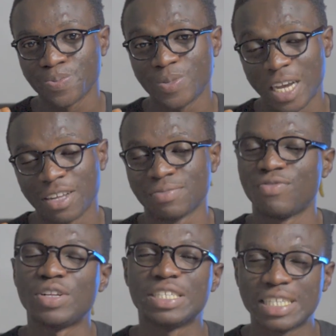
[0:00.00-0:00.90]
Yeah,
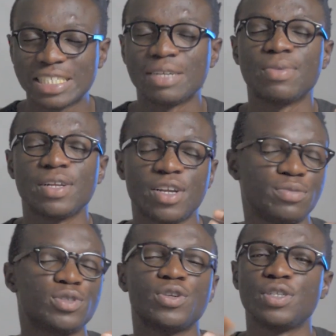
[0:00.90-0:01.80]
fantasizing about
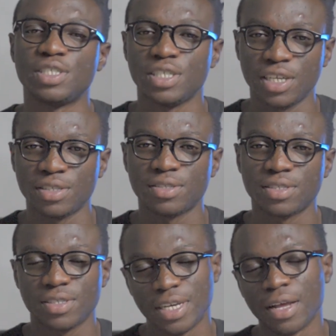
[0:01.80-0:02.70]
their cryptocurrency gains.
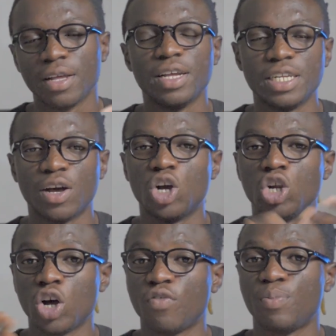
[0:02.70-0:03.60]
Yeah. Now, a
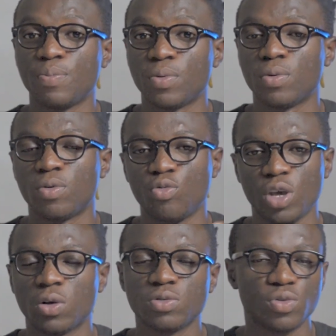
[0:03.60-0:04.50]
lot of people,
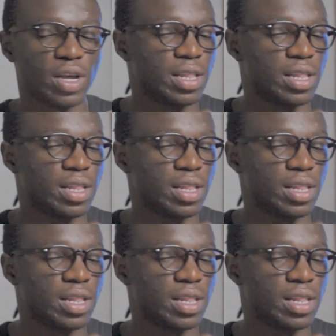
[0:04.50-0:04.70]
we all know a